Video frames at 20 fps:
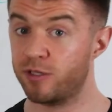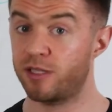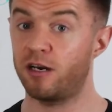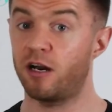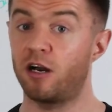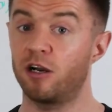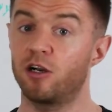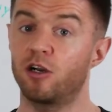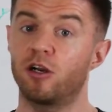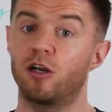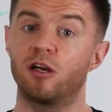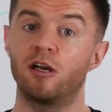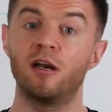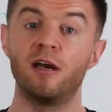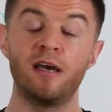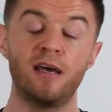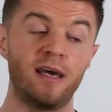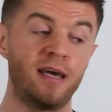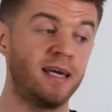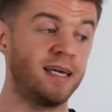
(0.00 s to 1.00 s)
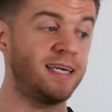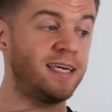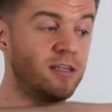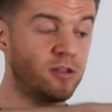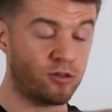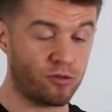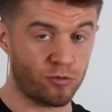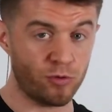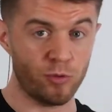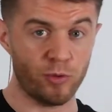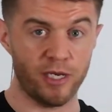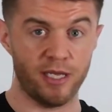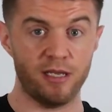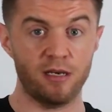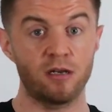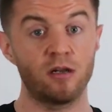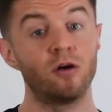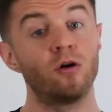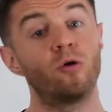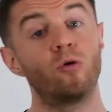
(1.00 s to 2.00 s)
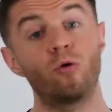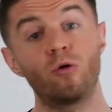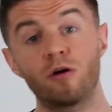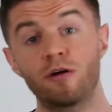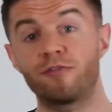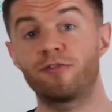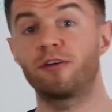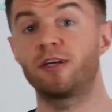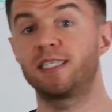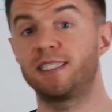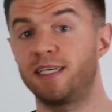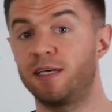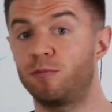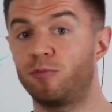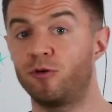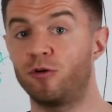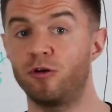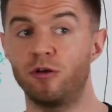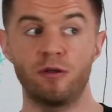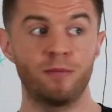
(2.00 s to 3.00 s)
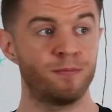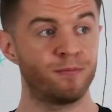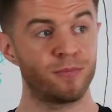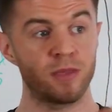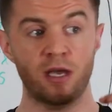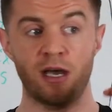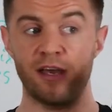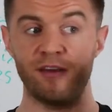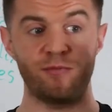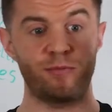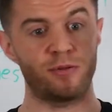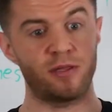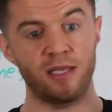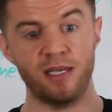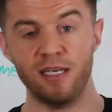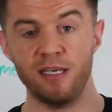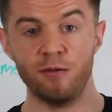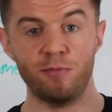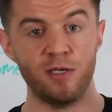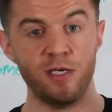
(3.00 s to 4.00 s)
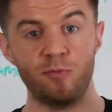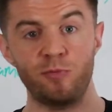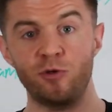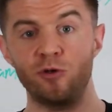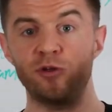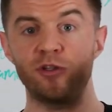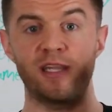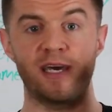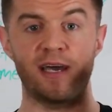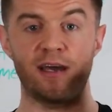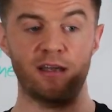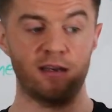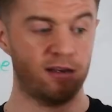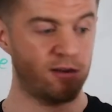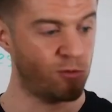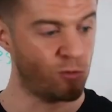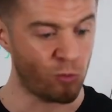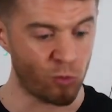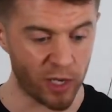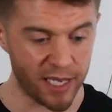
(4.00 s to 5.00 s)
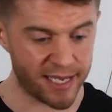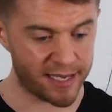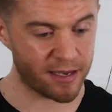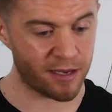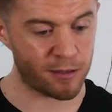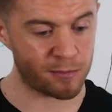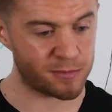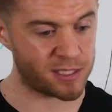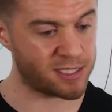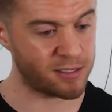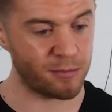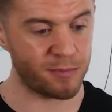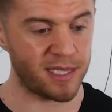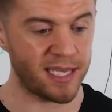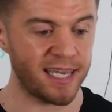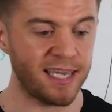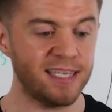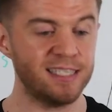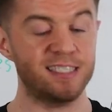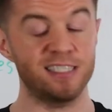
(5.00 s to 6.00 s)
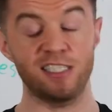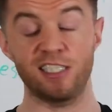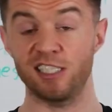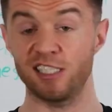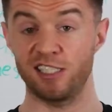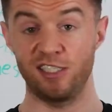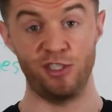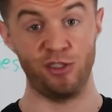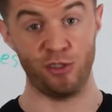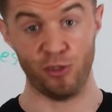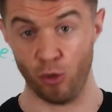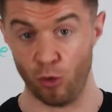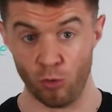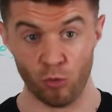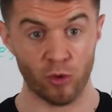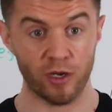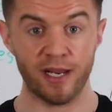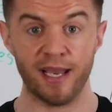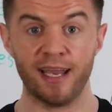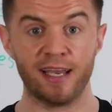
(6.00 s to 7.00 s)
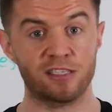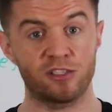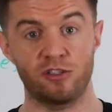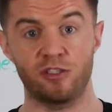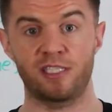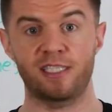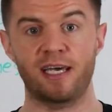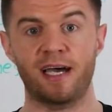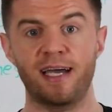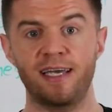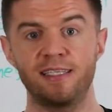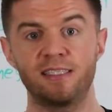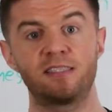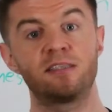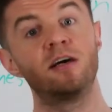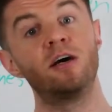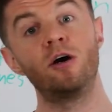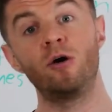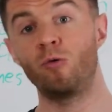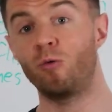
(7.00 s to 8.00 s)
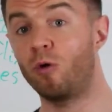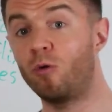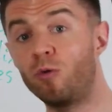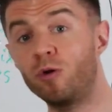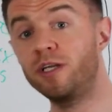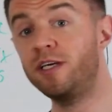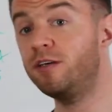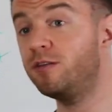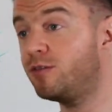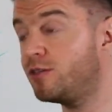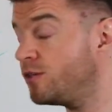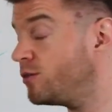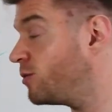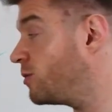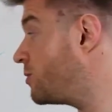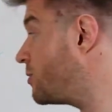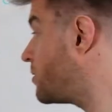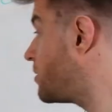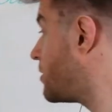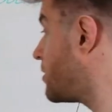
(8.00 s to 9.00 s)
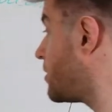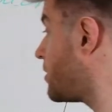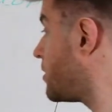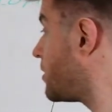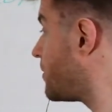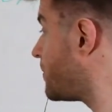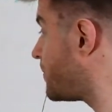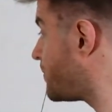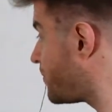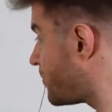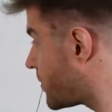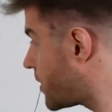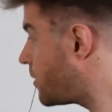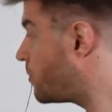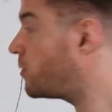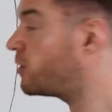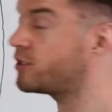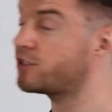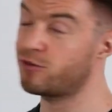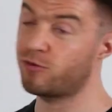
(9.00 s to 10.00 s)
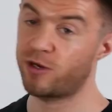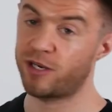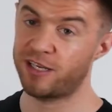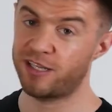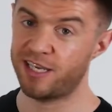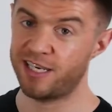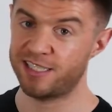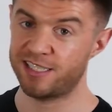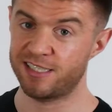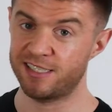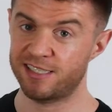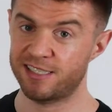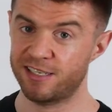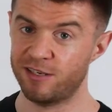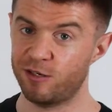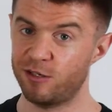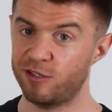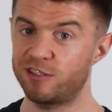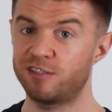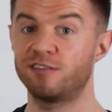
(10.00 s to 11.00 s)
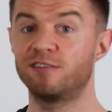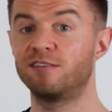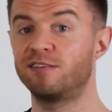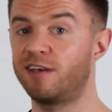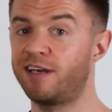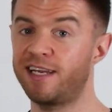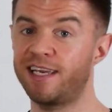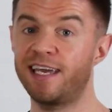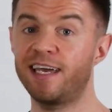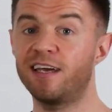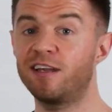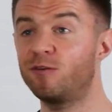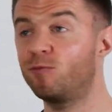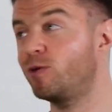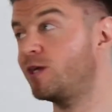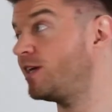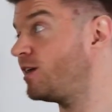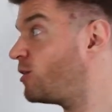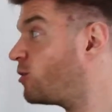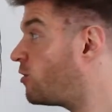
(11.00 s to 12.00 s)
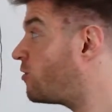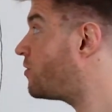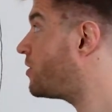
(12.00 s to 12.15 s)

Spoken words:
with the hunger, get through it. Or for example, I have plenty of people that wake up some days and just don't want to exercise. Well, what do? Motion regulation skills. And again, we can go